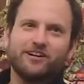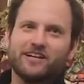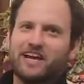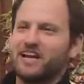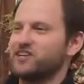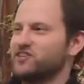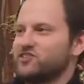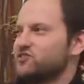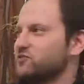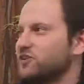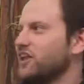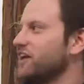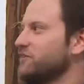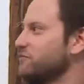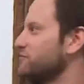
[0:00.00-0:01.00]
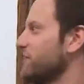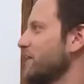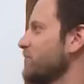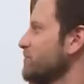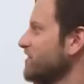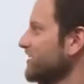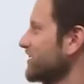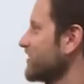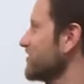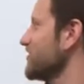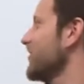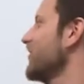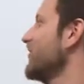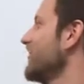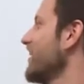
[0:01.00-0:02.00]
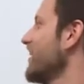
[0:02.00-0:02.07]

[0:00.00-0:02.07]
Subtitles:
I kind of just do a lot of random things.